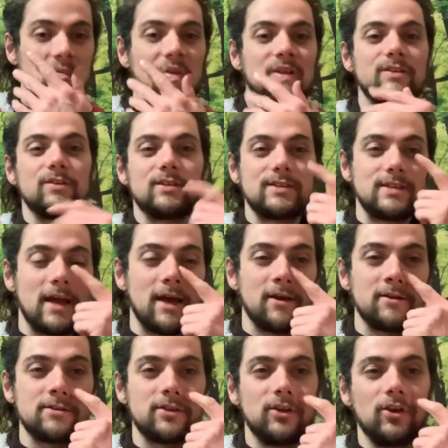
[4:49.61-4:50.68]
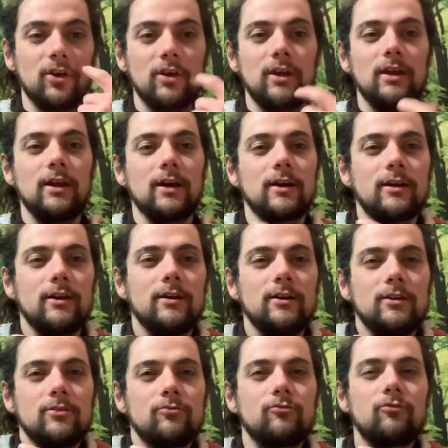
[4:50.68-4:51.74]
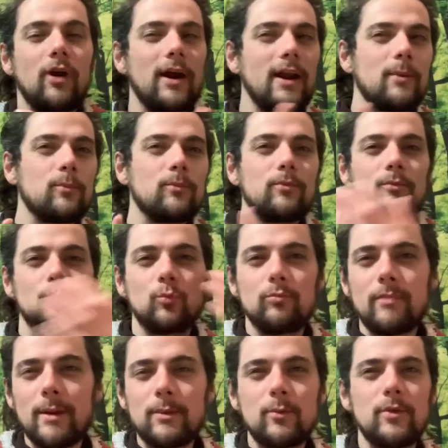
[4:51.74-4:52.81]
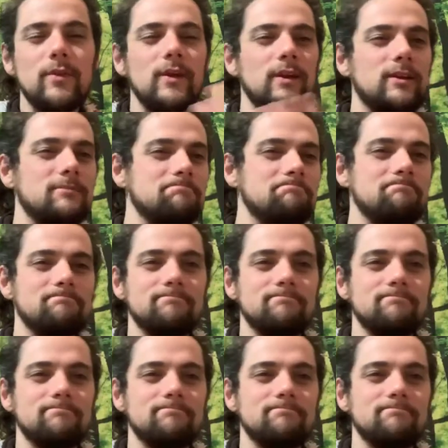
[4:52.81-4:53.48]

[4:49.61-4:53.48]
So the sounds that you can hear right up, maybe within